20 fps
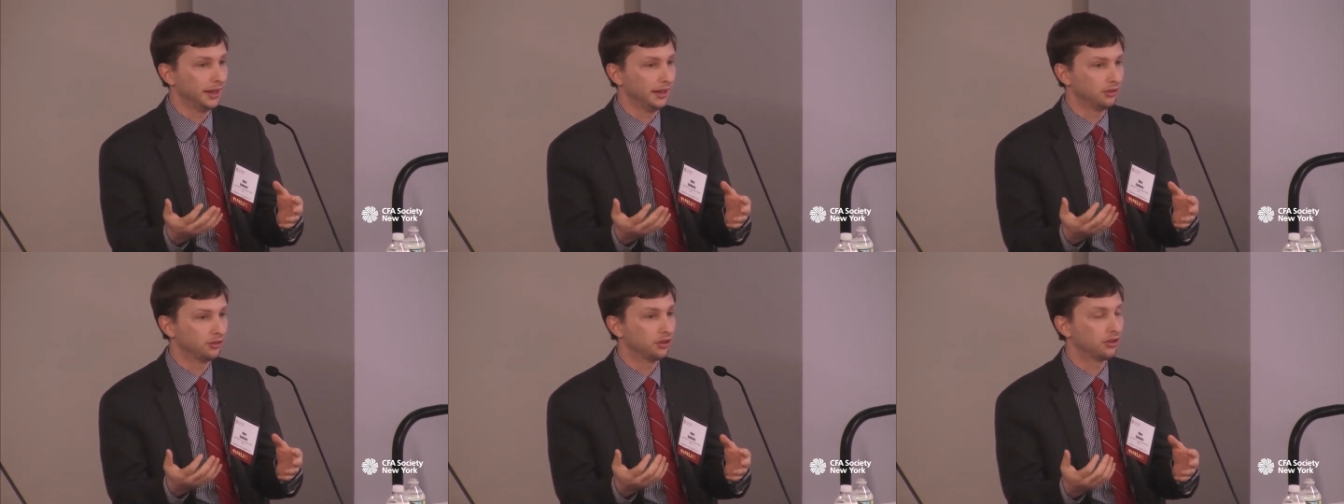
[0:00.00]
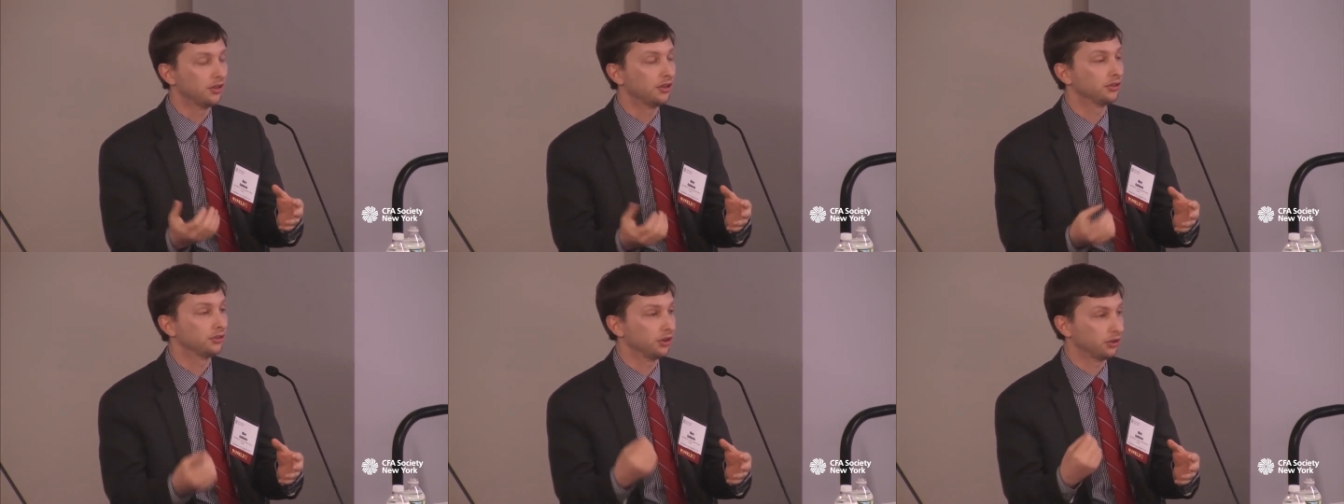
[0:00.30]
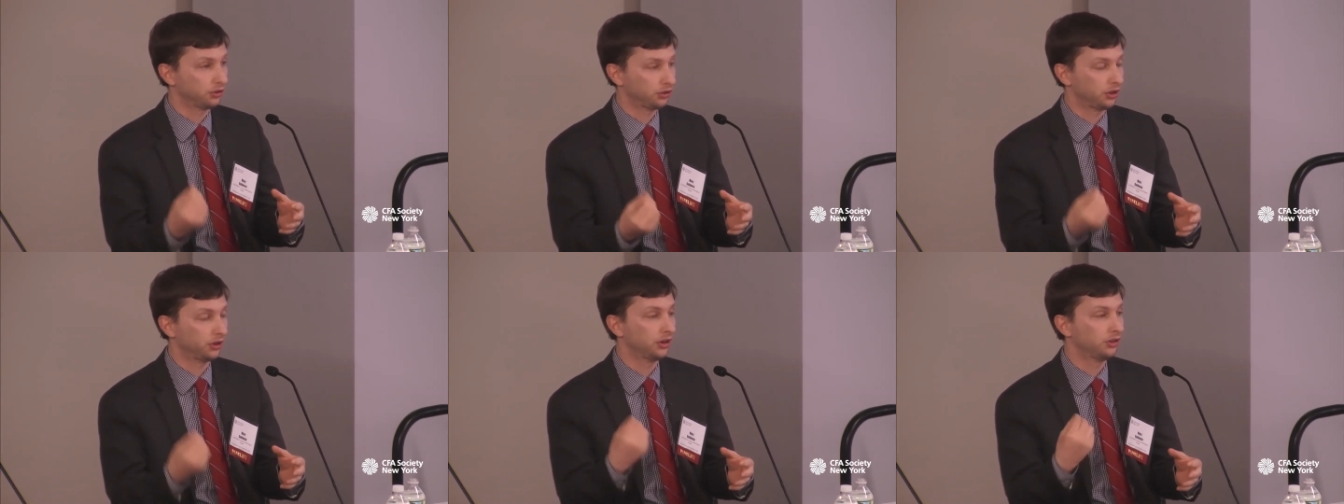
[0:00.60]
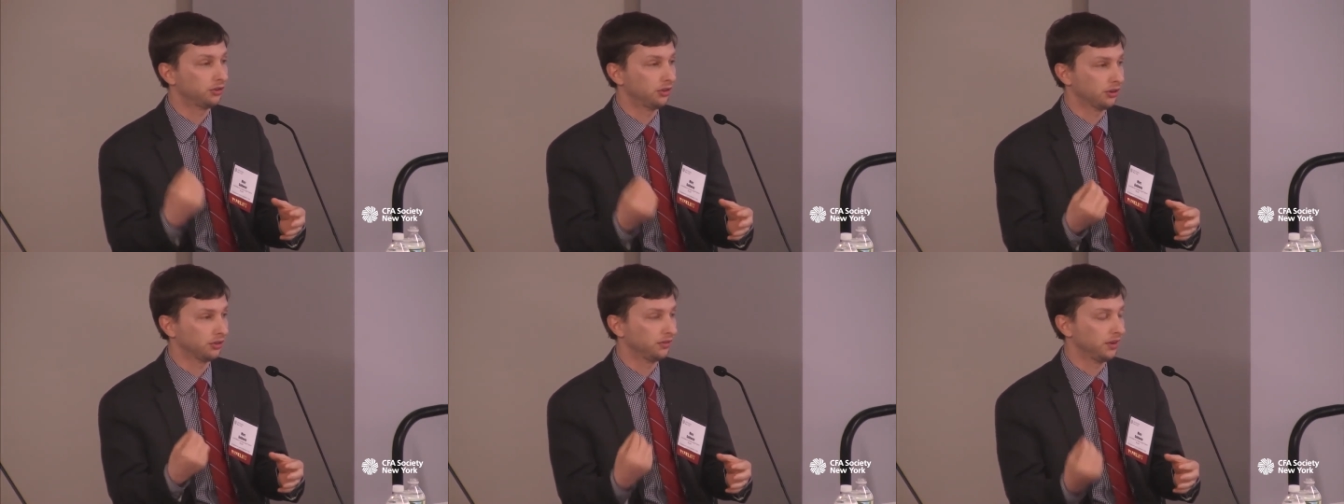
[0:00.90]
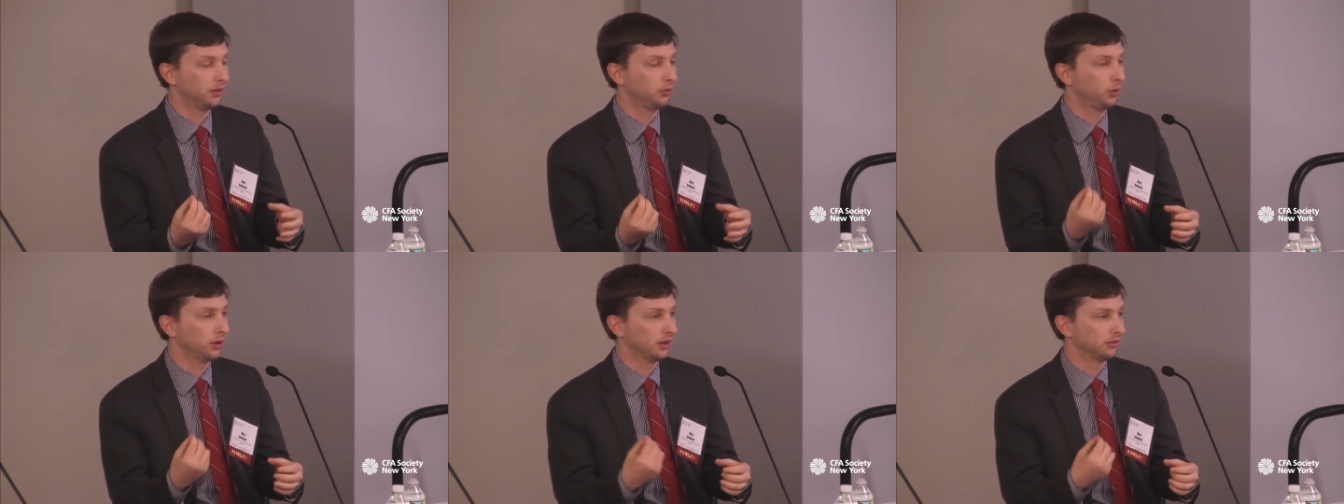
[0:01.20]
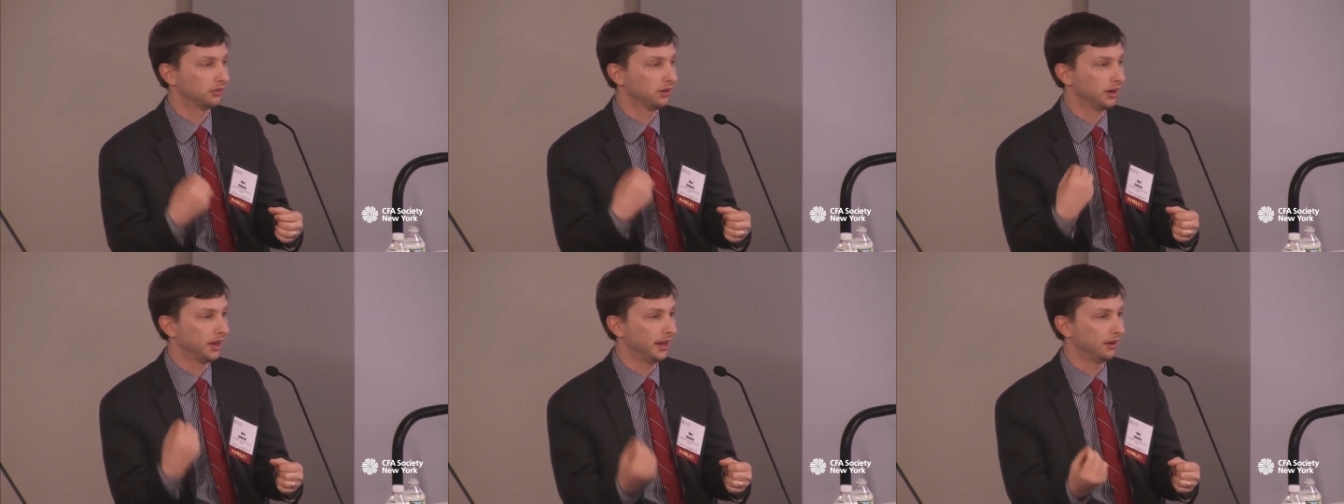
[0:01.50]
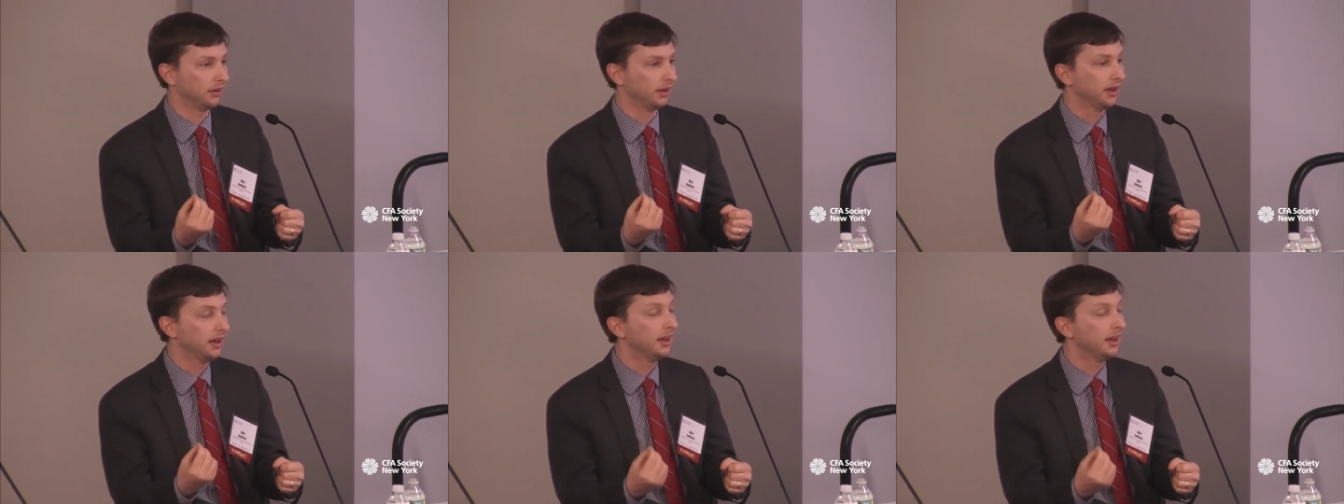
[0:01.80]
age, the Social Security Trust Fund will have run out.